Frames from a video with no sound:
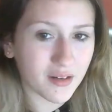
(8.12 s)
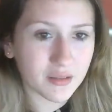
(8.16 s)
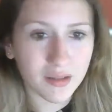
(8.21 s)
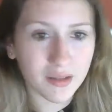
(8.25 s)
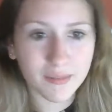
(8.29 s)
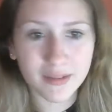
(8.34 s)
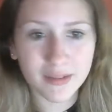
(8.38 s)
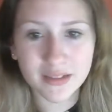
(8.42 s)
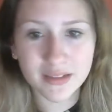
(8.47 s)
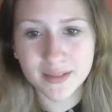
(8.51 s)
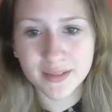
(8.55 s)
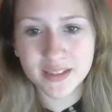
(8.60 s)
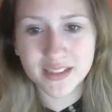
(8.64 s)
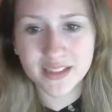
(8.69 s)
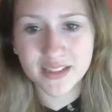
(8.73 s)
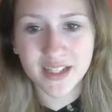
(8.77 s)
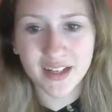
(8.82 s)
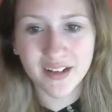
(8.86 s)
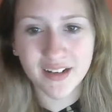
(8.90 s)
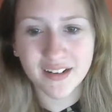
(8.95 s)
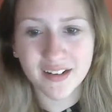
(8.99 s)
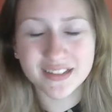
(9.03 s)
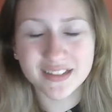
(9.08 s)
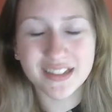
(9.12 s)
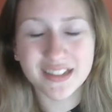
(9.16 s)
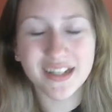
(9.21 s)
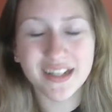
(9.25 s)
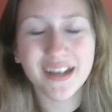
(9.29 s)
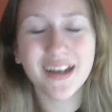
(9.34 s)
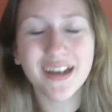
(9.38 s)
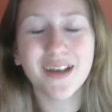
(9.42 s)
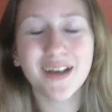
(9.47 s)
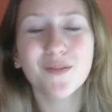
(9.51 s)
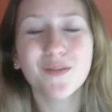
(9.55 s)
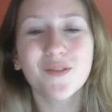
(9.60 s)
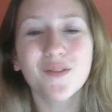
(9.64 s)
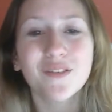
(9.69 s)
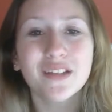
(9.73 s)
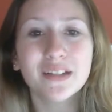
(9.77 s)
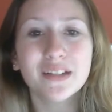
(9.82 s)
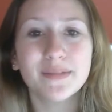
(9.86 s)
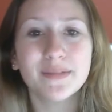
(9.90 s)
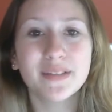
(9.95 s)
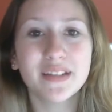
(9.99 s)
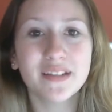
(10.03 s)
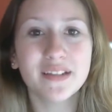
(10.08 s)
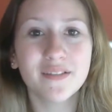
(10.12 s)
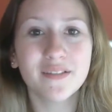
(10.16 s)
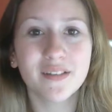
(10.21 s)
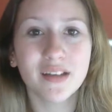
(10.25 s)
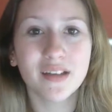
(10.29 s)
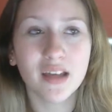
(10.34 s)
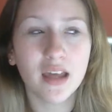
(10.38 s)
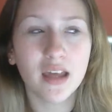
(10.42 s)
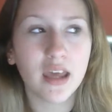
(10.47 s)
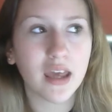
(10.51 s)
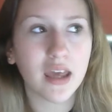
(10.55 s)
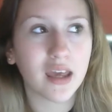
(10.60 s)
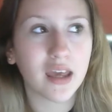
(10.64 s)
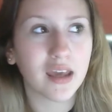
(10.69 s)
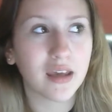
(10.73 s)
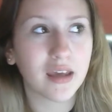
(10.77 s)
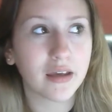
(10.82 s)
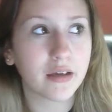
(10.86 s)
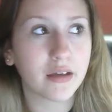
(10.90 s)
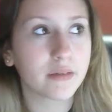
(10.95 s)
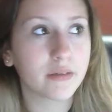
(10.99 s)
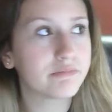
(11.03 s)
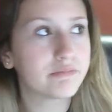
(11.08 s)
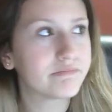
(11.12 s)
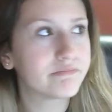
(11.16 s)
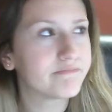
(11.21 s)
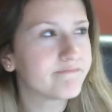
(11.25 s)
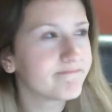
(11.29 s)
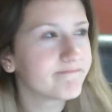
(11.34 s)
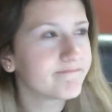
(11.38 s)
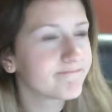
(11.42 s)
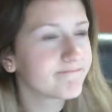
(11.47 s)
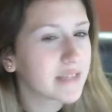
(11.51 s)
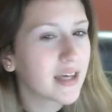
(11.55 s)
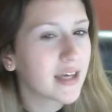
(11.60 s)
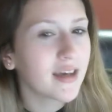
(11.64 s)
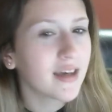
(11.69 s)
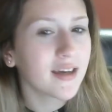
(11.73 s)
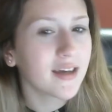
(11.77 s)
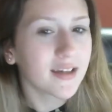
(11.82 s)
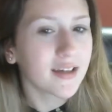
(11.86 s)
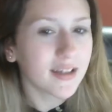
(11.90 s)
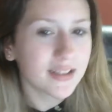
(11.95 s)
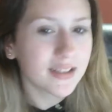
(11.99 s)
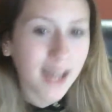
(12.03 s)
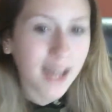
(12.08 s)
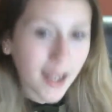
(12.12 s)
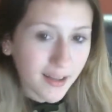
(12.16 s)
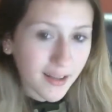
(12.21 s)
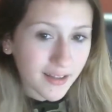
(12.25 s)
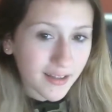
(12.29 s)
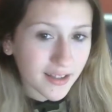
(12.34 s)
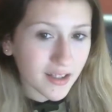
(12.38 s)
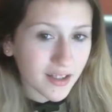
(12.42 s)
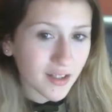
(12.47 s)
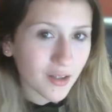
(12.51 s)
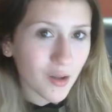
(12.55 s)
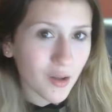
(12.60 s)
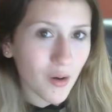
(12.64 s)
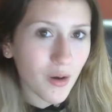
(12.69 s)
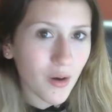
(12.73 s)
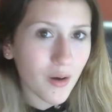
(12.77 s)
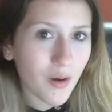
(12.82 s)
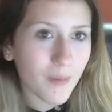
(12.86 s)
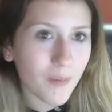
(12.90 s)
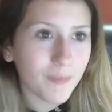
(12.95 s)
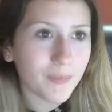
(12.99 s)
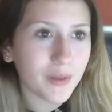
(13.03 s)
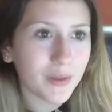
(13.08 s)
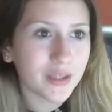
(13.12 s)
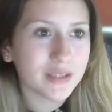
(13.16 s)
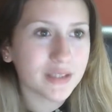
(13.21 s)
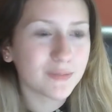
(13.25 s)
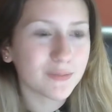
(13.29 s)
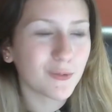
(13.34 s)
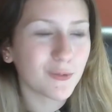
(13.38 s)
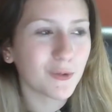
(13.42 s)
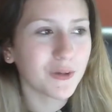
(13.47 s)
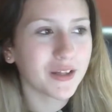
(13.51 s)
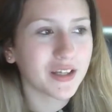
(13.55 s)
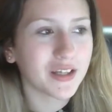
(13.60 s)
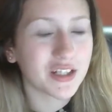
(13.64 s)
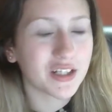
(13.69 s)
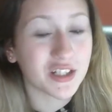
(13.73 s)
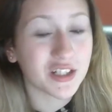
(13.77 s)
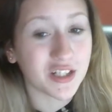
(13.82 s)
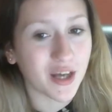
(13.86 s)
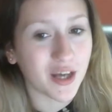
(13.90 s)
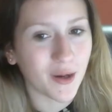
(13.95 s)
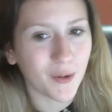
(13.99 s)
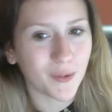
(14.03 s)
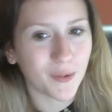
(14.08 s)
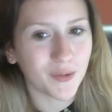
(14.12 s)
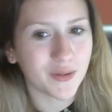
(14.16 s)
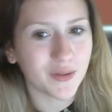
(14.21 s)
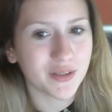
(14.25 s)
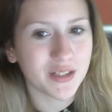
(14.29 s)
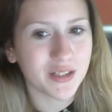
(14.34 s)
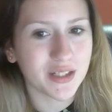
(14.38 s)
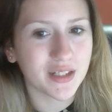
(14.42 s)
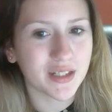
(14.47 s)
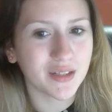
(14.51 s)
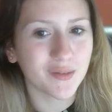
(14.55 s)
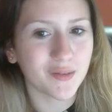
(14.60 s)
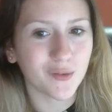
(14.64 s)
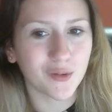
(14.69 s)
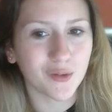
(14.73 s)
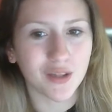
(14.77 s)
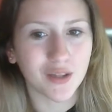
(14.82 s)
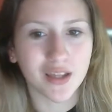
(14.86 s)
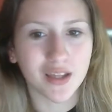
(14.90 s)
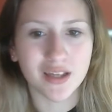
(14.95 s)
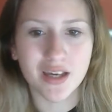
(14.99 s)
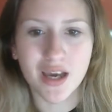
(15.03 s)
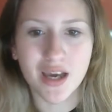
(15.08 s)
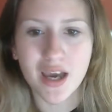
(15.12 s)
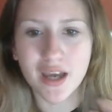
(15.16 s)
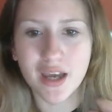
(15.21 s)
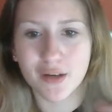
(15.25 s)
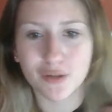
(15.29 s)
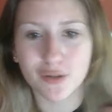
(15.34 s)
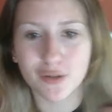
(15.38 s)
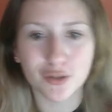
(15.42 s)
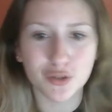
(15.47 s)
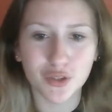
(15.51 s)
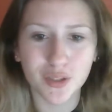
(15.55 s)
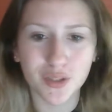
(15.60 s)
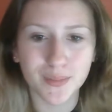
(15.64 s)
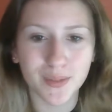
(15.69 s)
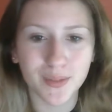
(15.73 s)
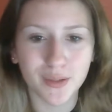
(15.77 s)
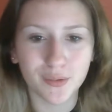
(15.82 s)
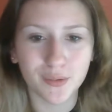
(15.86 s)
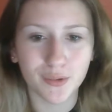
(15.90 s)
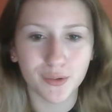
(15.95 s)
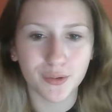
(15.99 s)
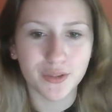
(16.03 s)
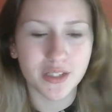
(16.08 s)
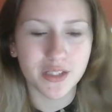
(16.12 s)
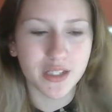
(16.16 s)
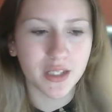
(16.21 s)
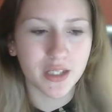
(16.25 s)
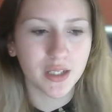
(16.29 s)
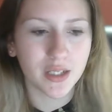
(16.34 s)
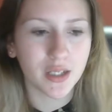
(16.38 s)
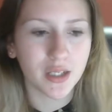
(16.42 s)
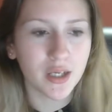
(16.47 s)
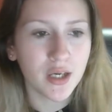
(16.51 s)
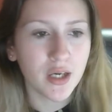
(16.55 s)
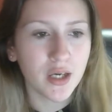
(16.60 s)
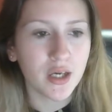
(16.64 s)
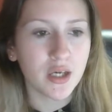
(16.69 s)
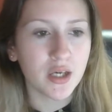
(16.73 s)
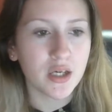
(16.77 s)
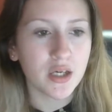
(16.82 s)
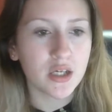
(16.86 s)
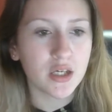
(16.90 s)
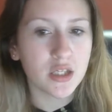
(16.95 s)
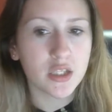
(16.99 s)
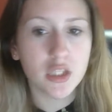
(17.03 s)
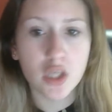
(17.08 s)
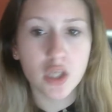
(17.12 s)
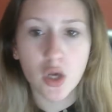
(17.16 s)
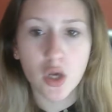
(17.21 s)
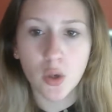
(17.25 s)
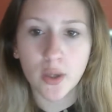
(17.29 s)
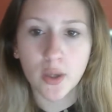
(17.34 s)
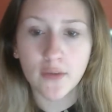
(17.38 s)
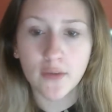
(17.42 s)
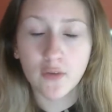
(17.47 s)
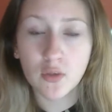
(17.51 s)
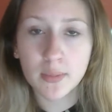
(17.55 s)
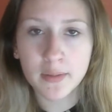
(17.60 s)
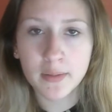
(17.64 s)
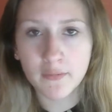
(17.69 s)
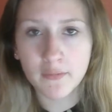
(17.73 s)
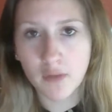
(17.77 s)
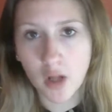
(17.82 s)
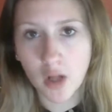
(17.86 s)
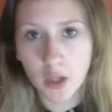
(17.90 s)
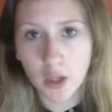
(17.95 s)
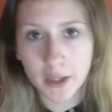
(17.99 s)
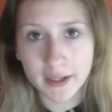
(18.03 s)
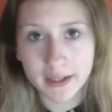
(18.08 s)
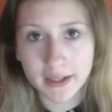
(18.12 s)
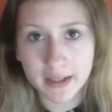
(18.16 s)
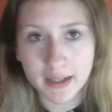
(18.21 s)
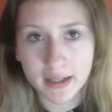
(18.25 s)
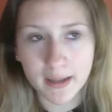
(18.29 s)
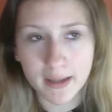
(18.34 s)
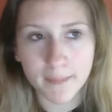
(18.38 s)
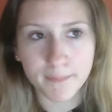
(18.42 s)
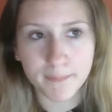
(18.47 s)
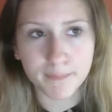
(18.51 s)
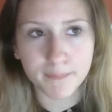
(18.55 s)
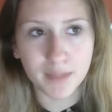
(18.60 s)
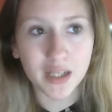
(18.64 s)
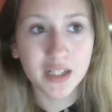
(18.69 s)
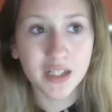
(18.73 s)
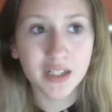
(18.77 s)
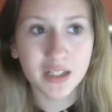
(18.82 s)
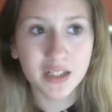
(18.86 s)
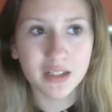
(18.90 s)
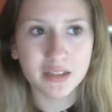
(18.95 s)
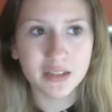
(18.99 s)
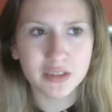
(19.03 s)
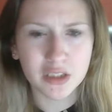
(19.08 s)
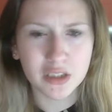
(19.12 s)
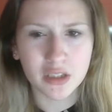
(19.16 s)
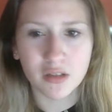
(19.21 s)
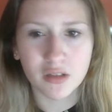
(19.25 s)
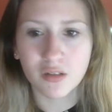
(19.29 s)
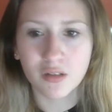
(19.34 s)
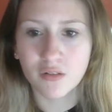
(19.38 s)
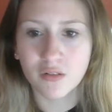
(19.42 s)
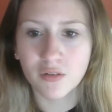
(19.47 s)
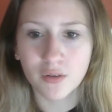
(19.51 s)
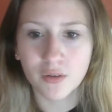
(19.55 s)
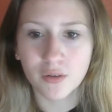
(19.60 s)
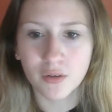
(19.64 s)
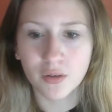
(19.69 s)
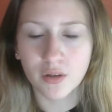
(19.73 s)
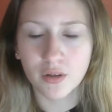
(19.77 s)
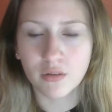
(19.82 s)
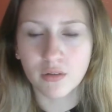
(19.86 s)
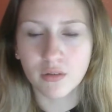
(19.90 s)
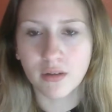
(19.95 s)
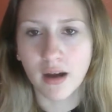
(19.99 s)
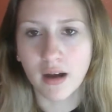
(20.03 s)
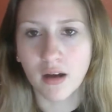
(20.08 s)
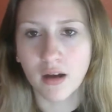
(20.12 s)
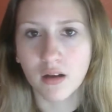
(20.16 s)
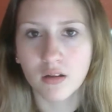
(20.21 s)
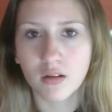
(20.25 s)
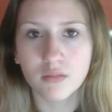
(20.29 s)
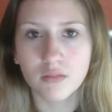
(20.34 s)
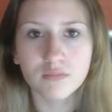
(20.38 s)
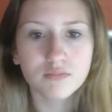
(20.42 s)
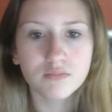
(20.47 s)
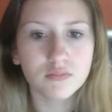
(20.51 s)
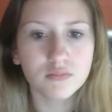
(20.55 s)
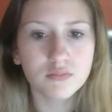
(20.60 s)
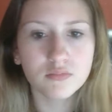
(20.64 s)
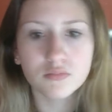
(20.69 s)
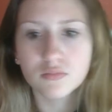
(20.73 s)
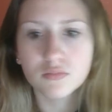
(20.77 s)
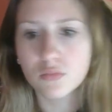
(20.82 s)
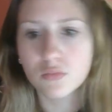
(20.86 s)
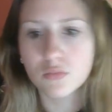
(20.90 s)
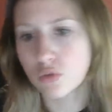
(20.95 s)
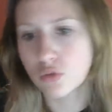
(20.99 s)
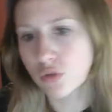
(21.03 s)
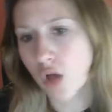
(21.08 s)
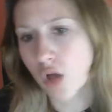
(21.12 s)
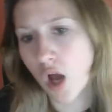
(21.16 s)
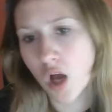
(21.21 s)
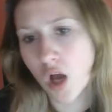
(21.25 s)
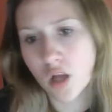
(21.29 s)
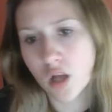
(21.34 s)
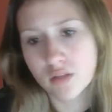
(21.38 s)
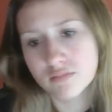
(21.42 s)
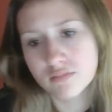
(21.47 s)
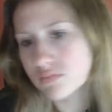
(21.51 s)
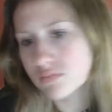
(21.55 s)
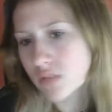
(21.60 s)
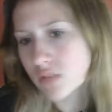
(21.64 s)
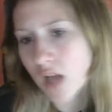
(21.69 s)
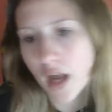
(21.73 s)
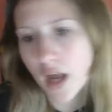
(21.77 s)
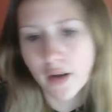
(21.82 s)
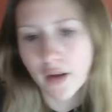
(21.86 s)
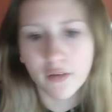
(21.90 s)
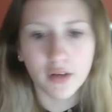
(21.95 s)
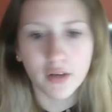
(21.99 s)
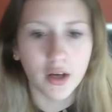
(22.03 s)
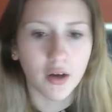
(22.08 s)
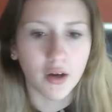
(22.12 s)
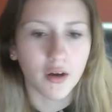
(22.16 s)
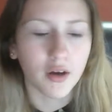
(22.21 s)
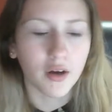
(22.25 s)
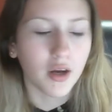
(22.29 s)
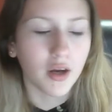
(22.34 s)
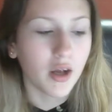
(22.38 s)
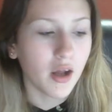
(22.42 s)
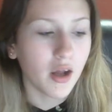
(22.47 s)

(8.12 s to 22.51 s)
welcome back to my channel. Today I'm going to be doing it's kind of like a glow up, but it's more like a shower routine or like a hair treatment routine. So if you've been following my channel for a while, or not, I don't care,